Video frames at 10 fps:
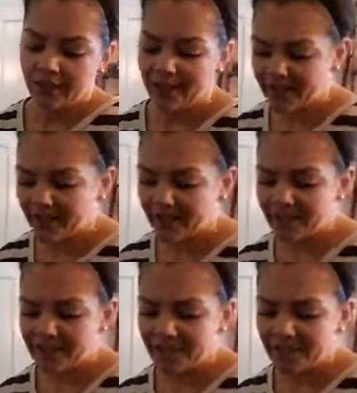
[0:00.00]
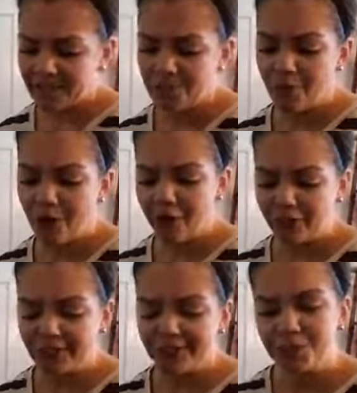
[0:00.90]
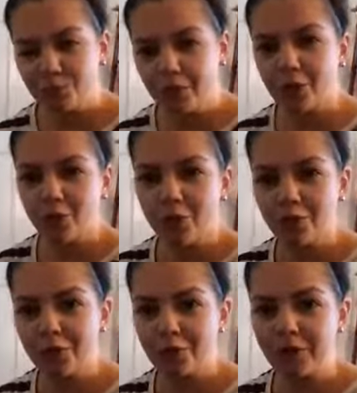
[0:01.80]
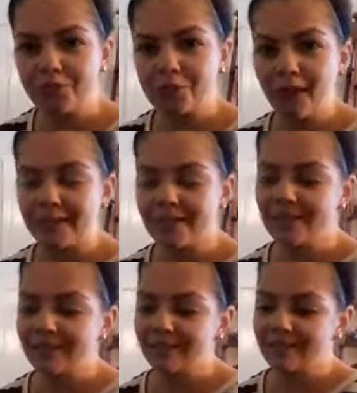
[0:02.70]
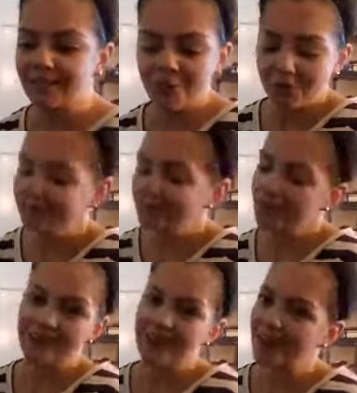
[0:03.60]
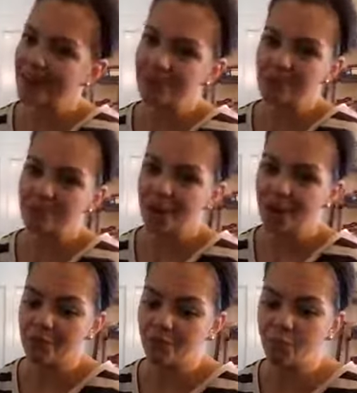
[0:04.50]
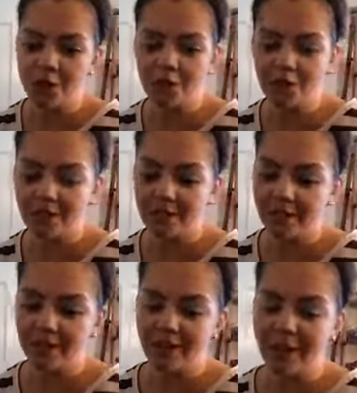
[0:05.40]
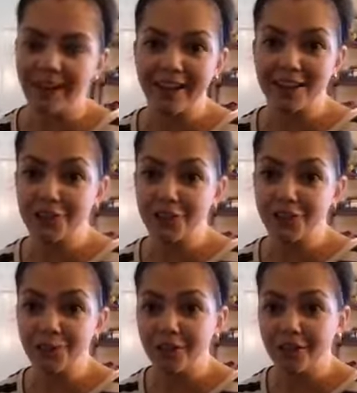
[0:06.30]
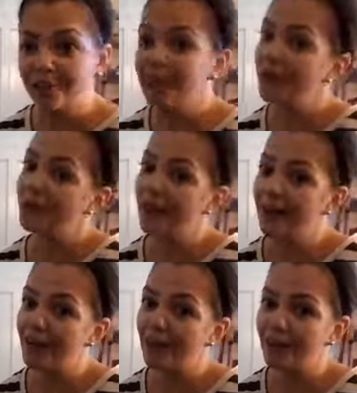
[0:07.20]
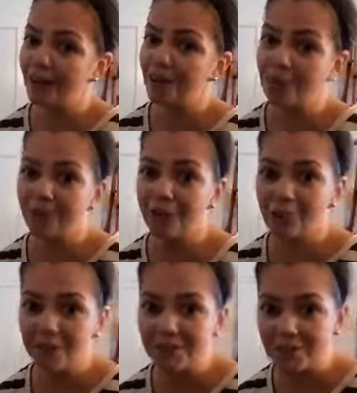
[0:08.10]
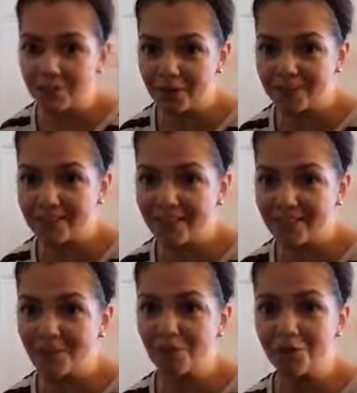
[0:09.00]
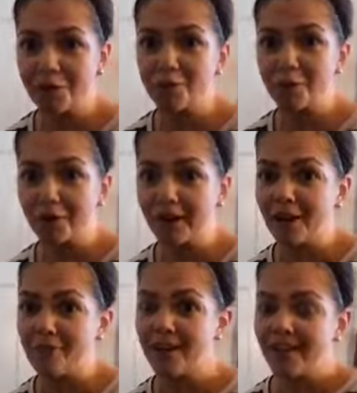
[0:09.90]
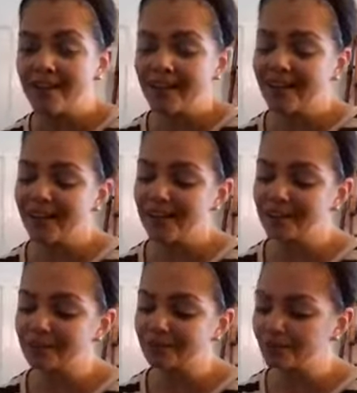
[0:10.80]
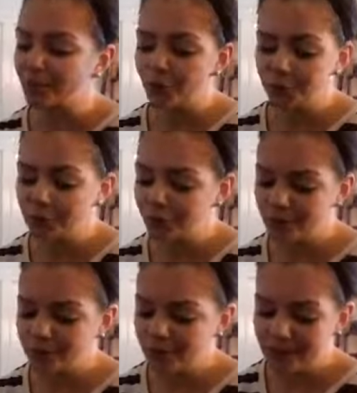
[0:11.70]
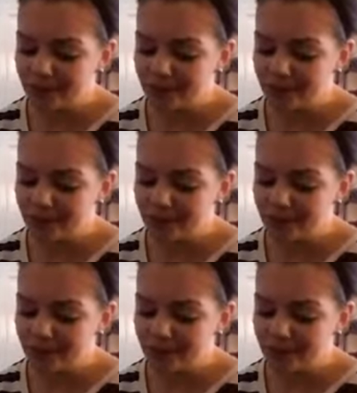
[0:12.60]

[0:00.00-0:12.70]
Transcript: I had kind of some off feelings, but what were the bright spots? And there were a lot of them. One in particular, I got to do a video call with one of our participants in the neuro program, who